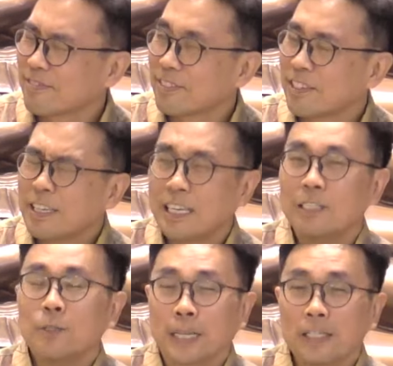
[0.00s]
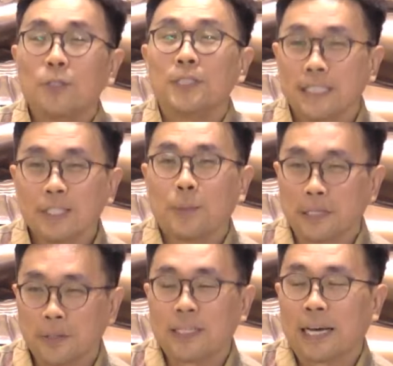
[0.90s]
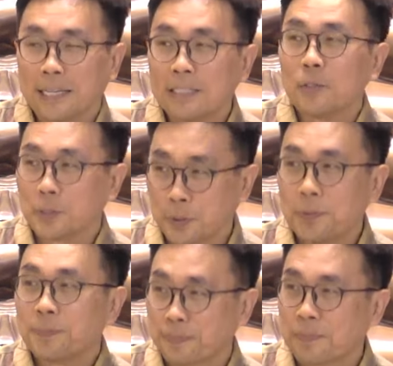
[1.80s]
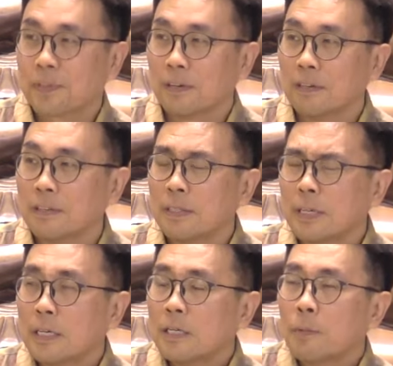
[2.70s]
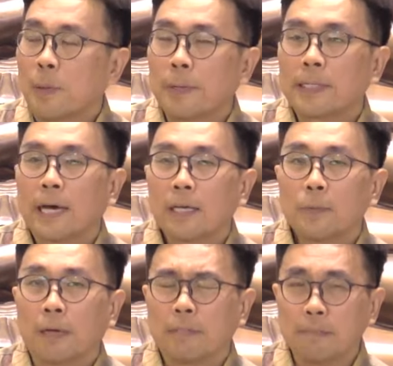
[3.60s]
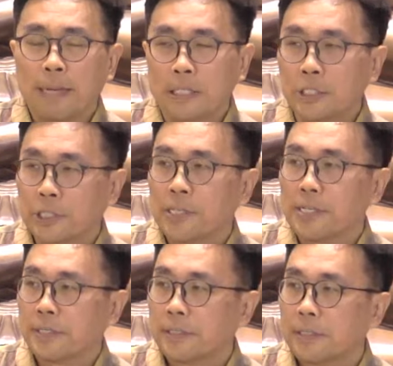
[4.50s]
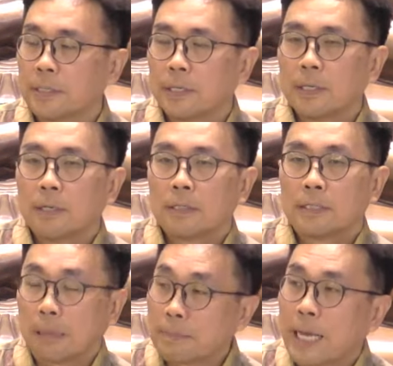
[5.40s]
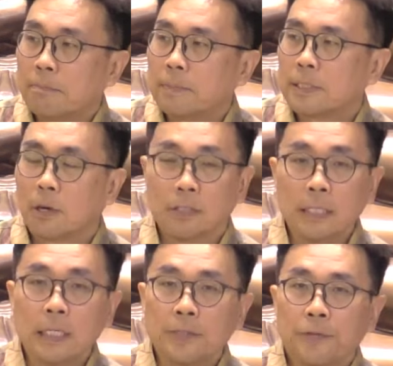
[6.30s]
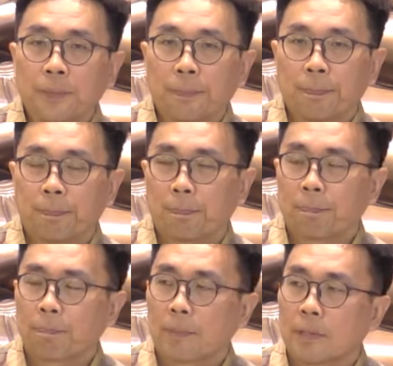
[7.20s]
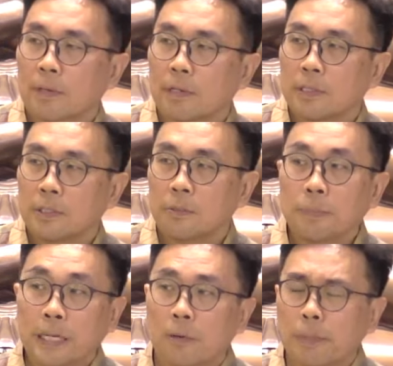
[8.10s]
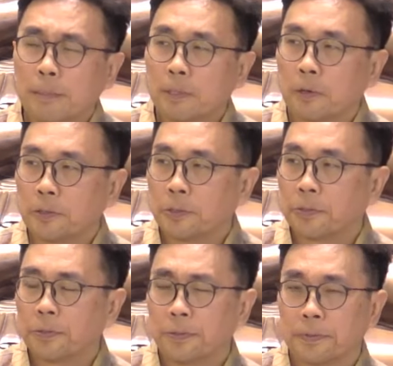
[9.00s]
Right. You can use this when you're dying also. When we're dying, we have dementia, sometimes, or delirium. You may not be able to control.